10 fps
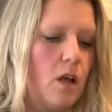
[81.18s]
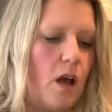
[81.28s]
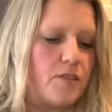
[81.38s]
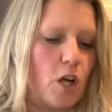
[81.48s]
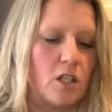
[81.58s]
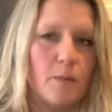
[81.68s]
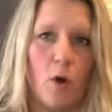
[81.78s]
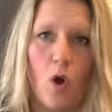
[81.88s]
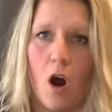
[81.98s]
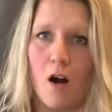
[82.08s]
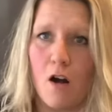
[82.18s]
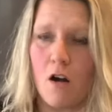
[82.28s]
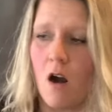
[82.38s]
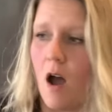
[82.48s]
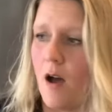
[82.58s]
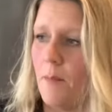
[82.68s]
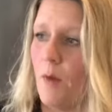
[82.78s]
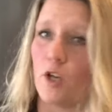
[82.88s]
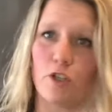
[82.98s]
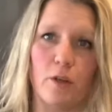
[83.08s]
I've talked about our
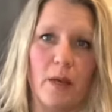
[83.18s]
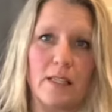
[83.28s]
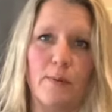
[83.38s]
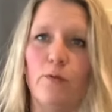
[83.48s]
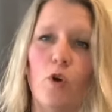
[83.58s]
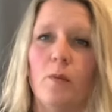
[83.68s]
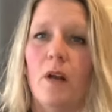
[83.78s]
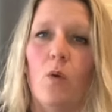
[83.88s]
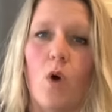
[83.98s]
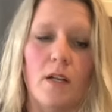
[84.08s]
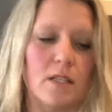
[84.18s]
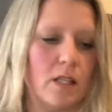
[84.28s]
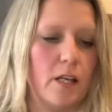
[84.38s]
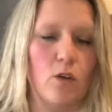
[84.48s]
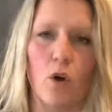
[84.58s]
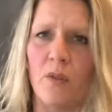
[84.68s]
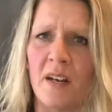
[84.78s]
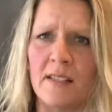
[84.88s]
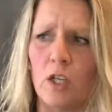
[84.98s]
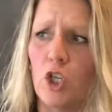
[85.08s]
modular meats before, but I want to let you know
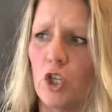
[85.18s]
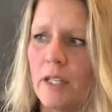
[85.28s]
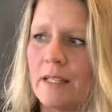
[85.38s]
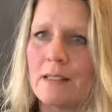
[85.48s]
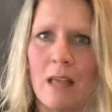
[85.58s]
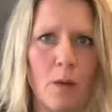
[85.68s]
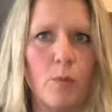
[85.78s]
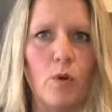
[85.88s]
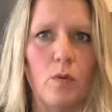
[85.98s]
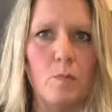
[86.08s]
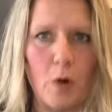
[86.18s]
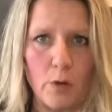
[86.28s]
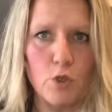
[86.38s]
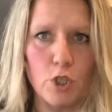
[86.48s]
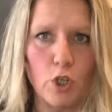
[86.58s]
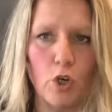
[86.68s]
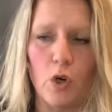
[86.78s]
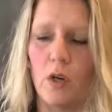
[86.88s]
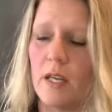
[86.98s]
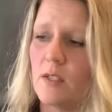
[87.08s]
that it's a good example. Brown
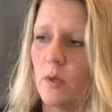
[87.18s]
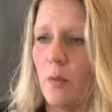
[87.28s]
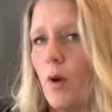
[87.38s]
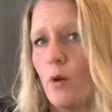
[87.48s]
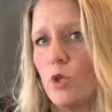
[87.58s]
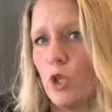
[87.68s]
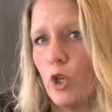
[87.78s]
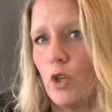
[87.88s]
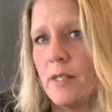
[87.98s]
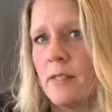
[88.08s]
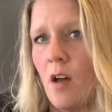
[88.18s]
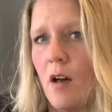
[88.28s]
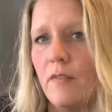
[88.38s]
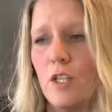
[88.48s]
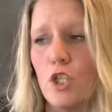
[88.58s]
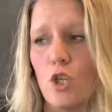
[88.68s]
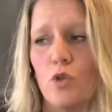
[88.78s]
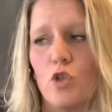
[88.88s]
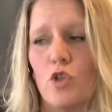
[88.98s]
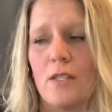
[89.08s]
sugar is when the brown sugar is soft, it
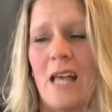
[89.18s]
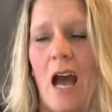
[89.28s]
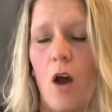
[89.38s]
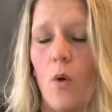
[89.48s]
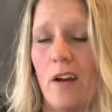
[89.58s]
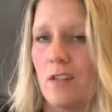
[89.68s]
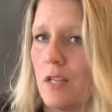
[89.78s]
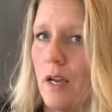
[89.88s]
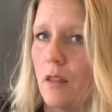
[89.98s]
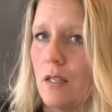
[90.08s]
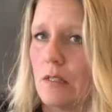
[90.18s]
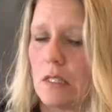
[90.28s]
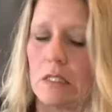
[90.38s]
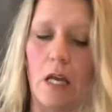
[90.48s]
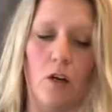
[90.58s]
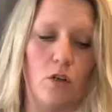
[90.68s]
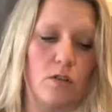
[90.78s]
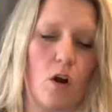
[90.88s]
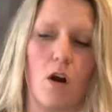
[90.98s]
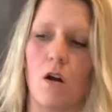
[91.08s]
shows you just how airtight these
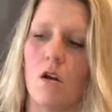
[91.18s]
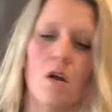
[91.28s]
containers are.